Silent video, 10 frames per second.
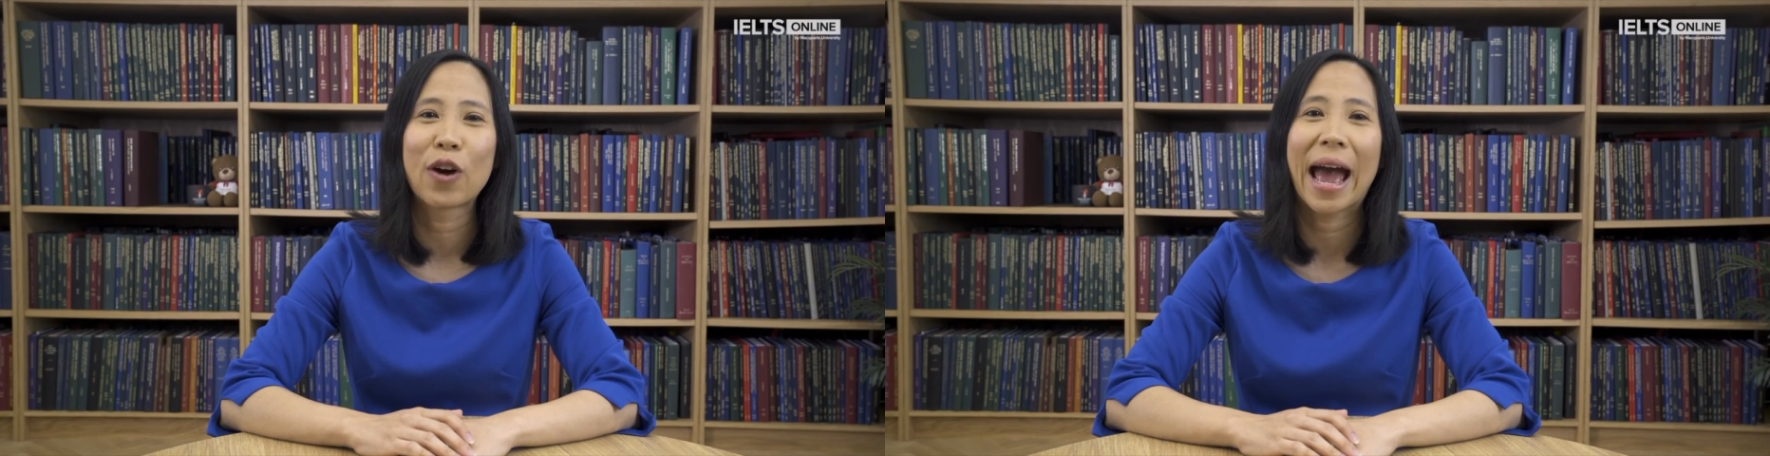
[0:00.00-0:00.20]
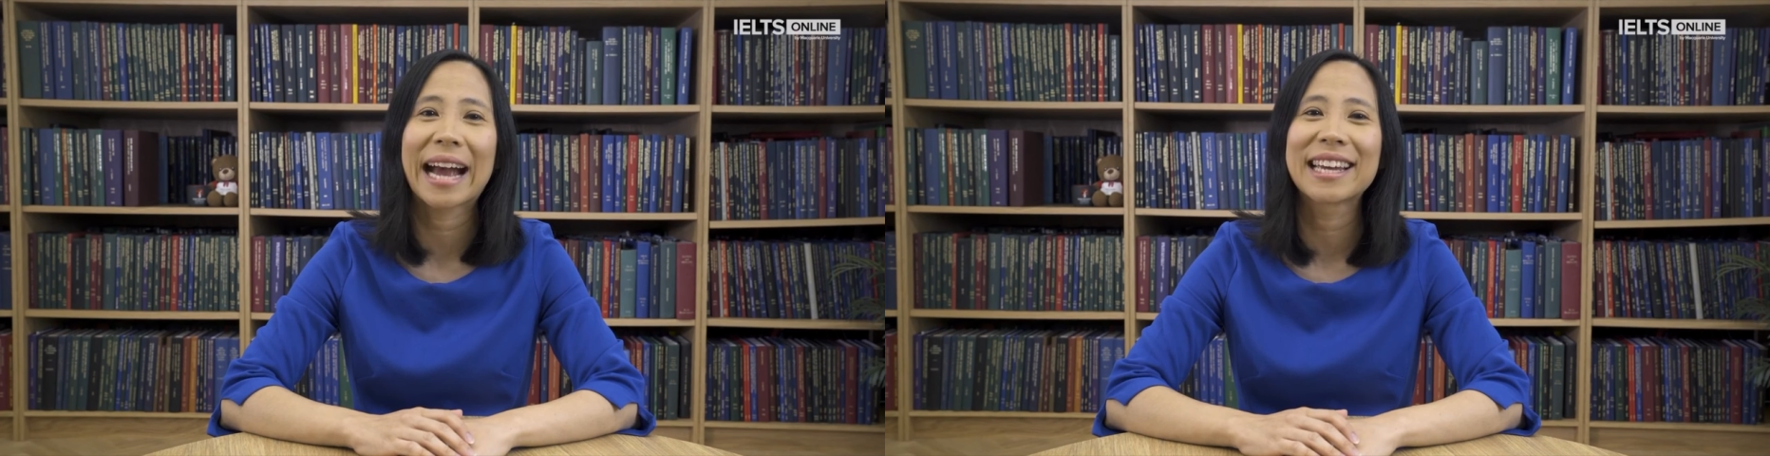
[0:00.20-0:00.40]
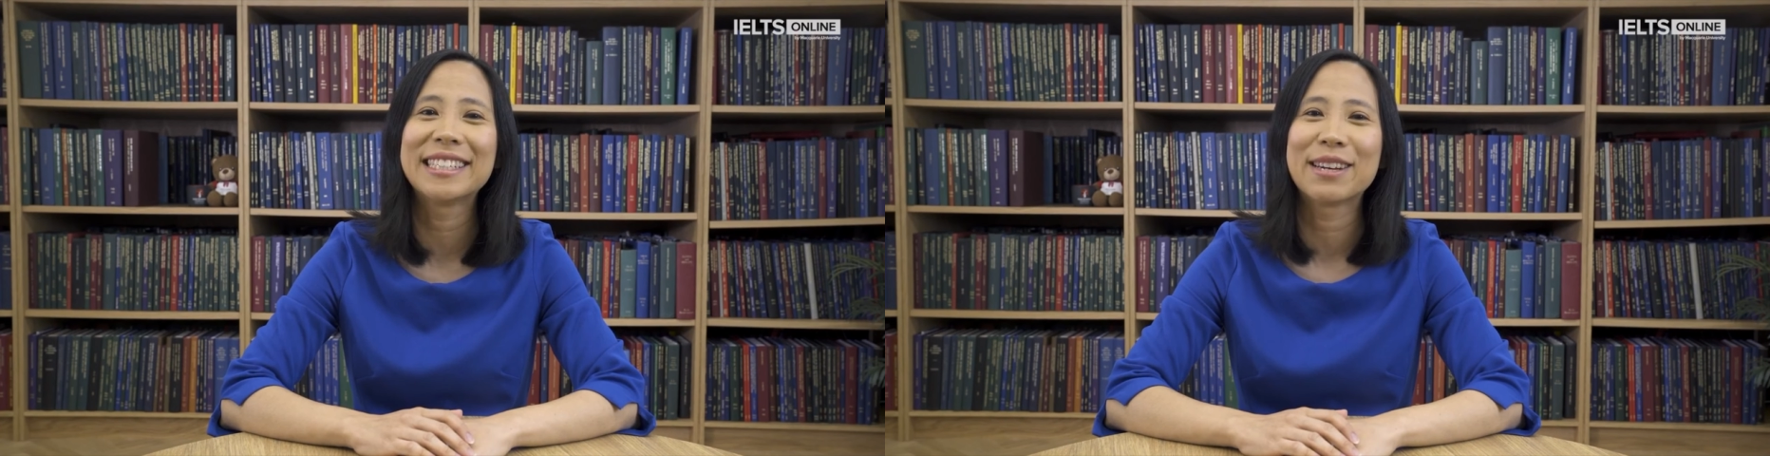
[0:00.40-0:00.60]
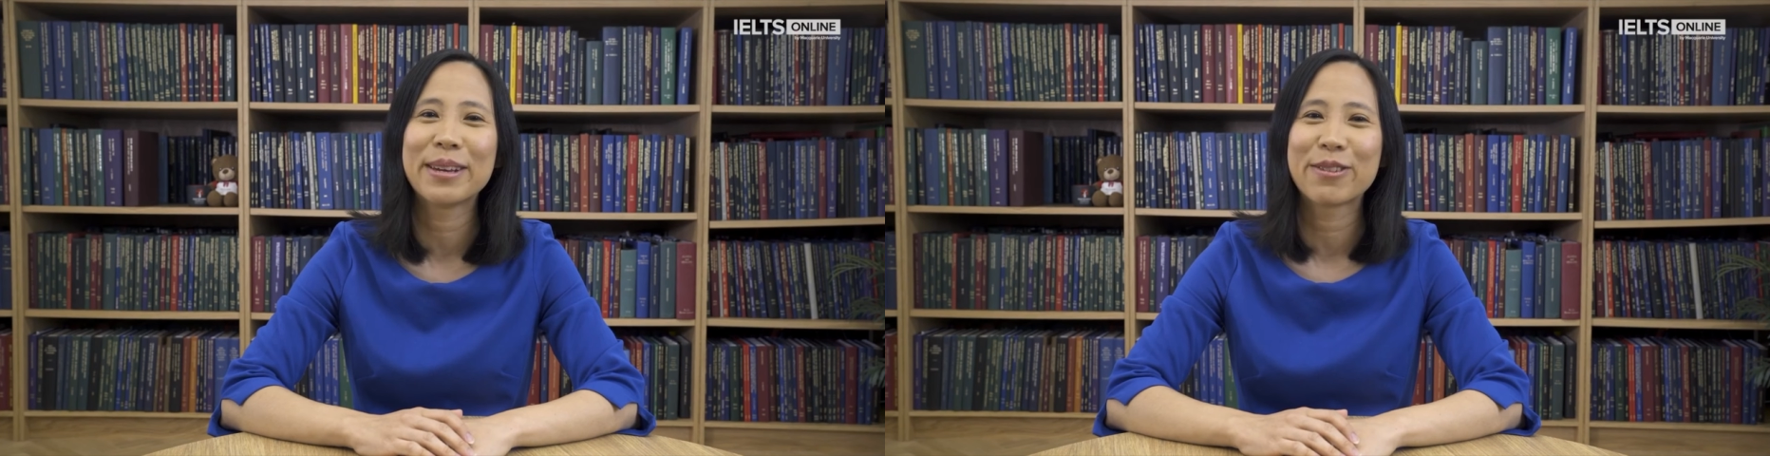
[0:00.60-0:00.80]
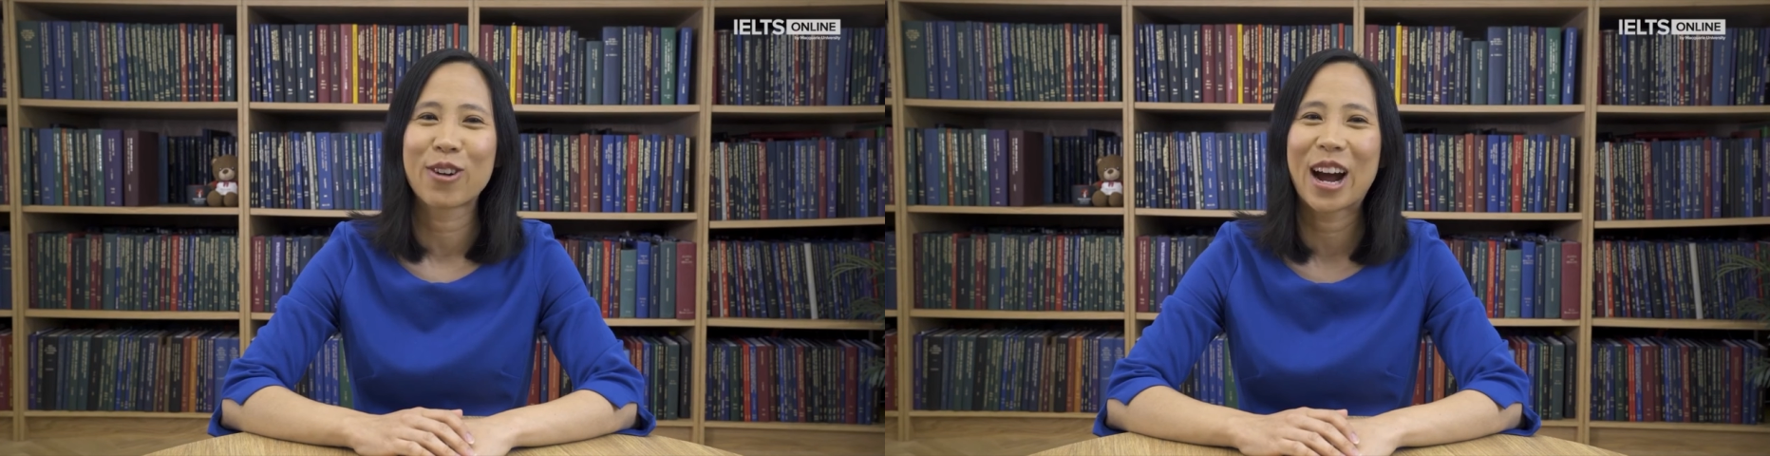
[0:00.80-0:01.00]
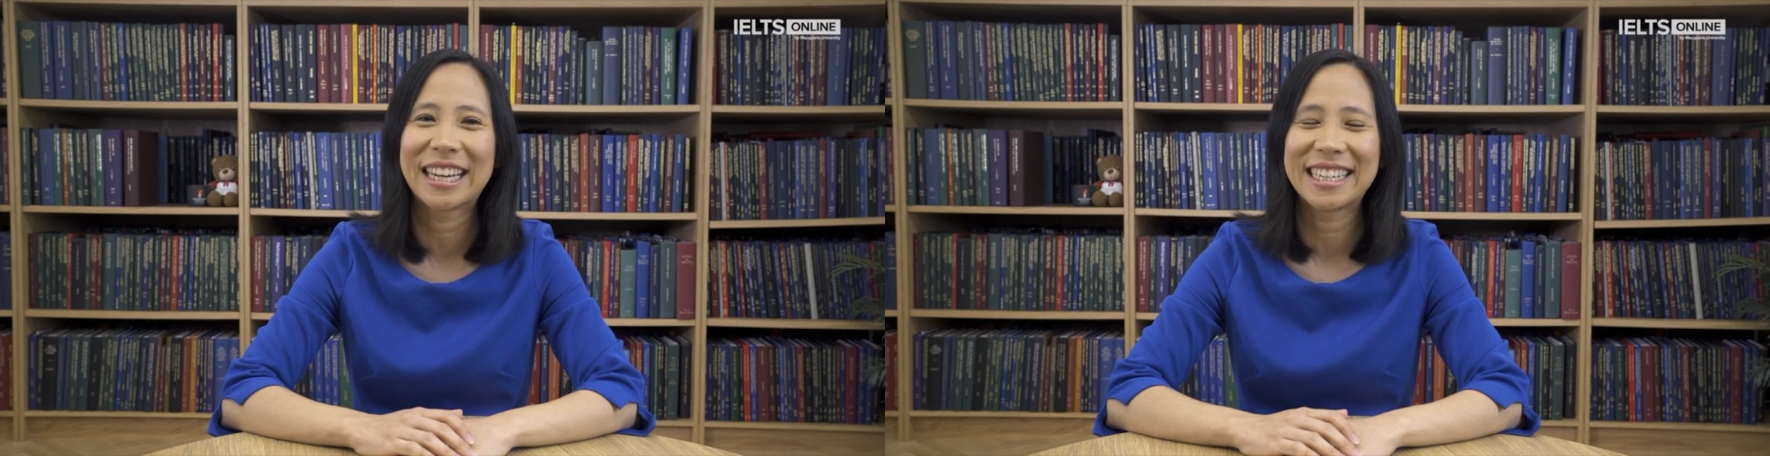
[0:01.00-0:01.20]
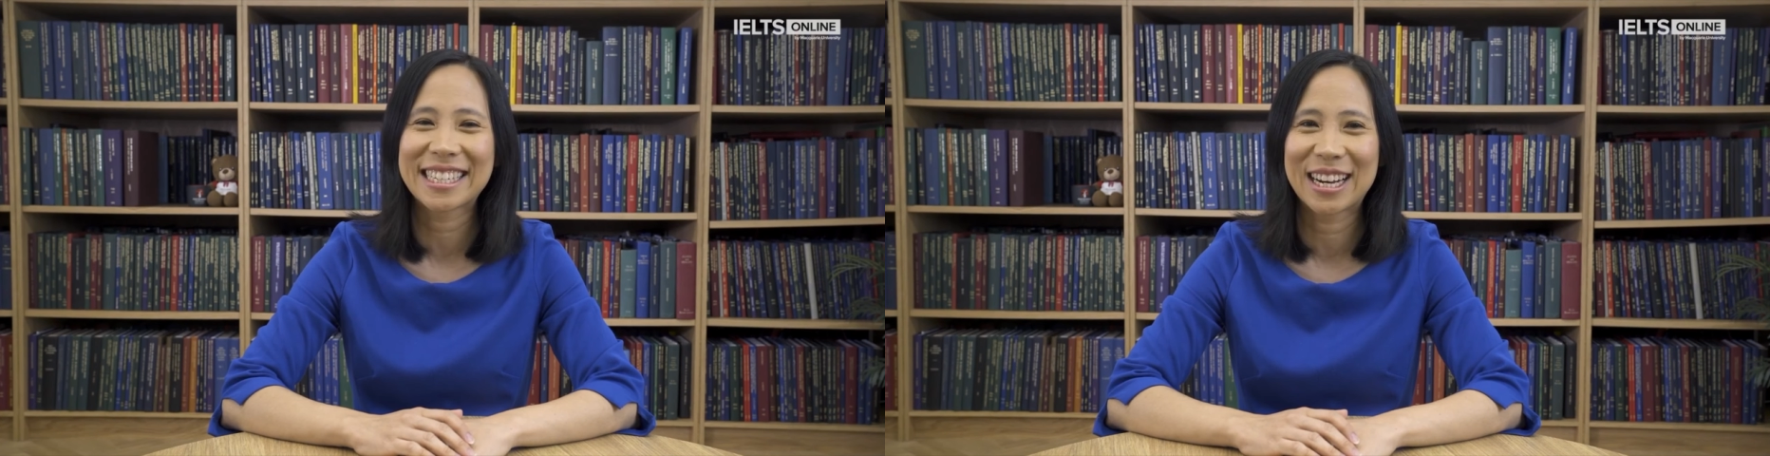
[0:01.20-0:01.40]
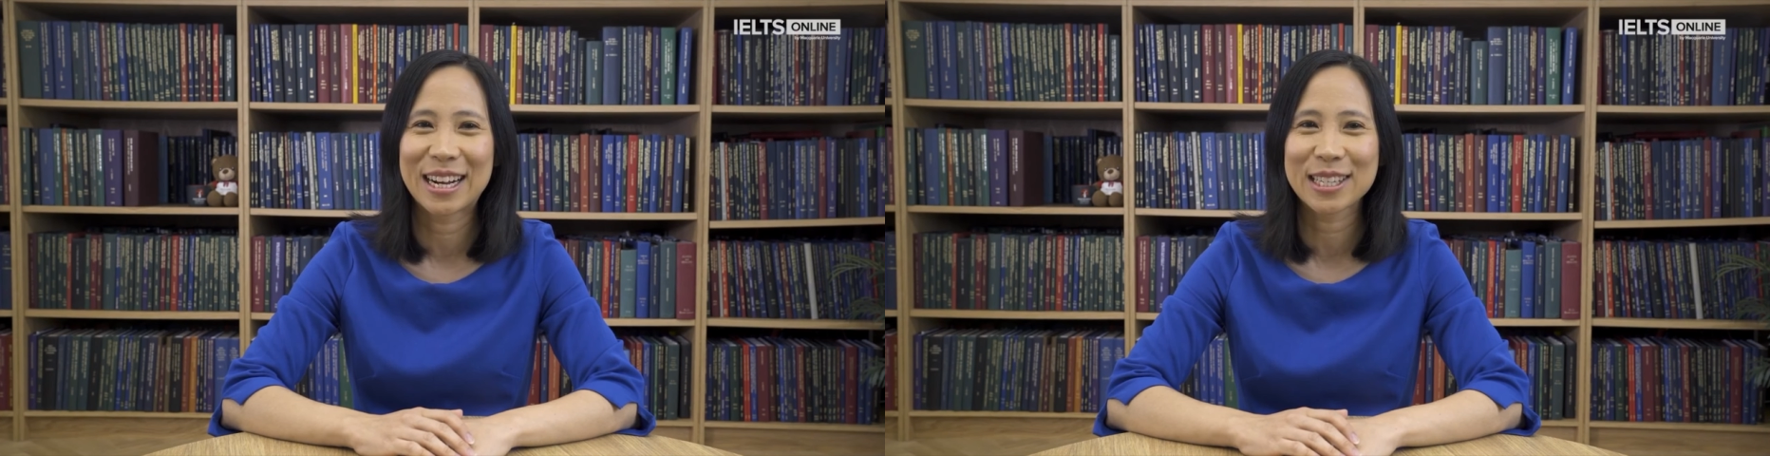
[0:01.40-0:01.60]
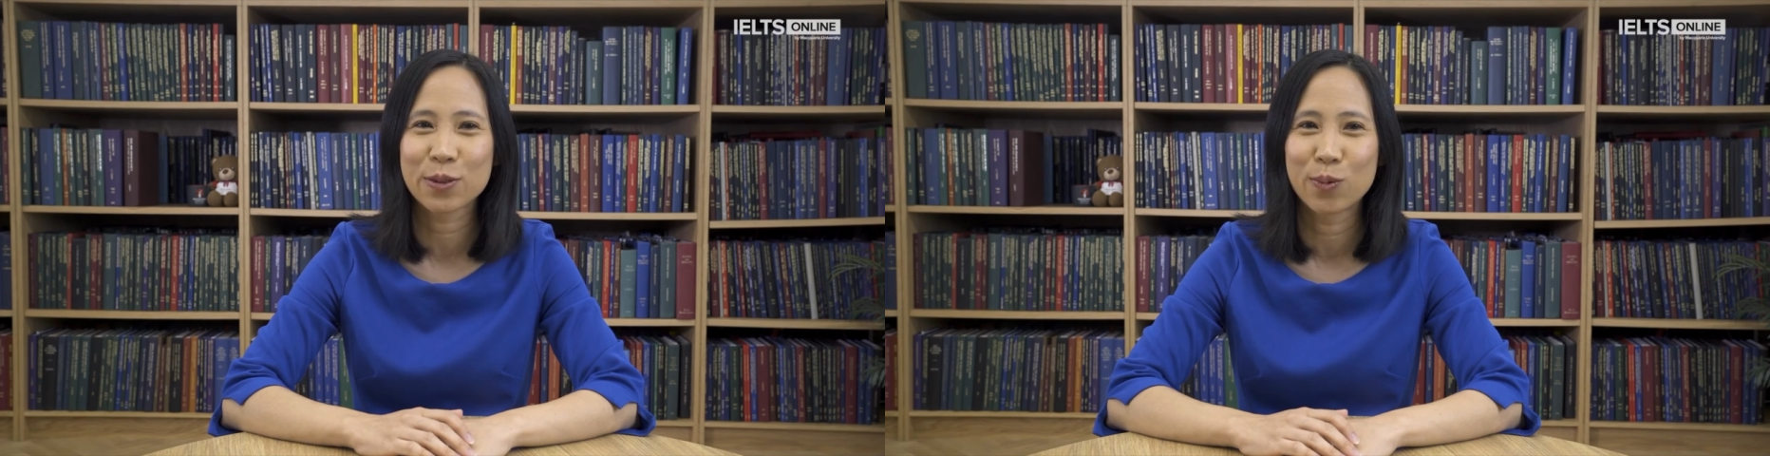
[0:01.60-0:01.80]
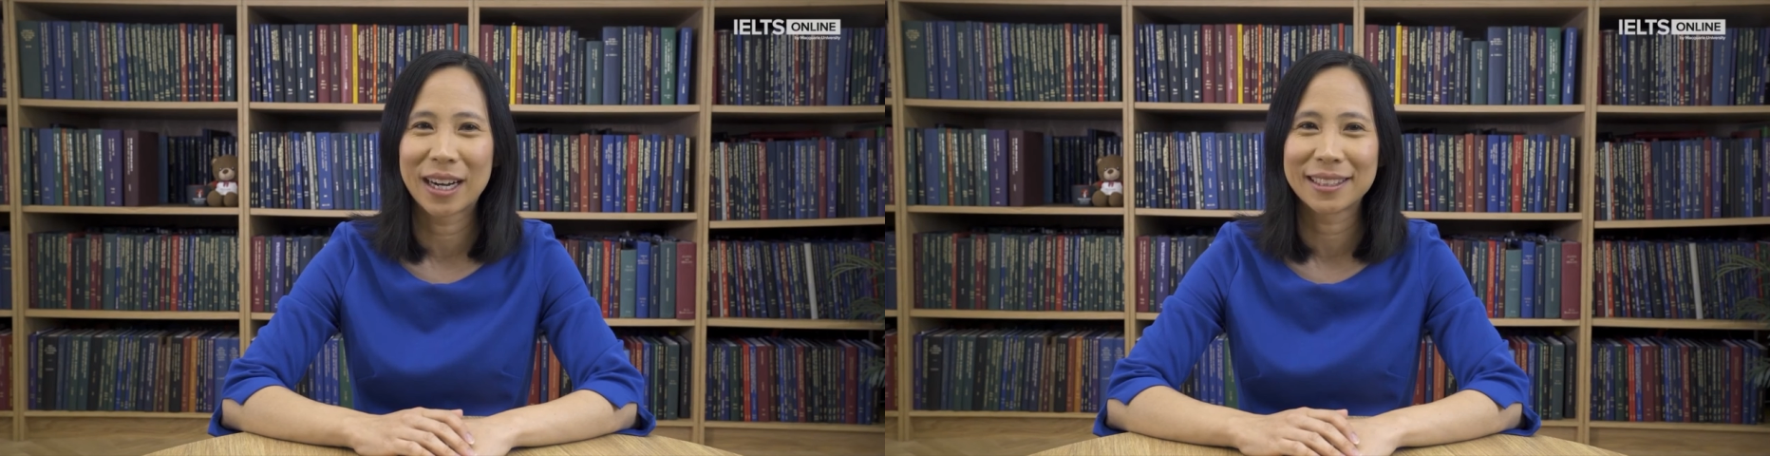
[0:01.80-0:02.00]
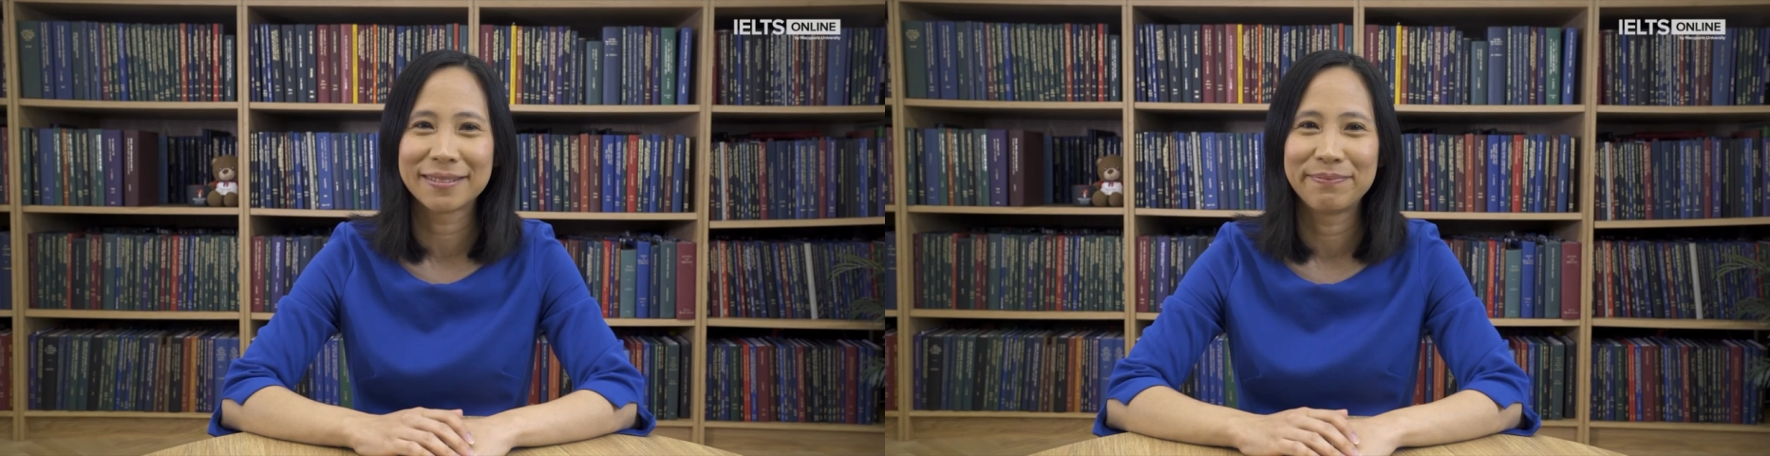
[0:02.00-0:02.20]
for Academic Writing Task 1.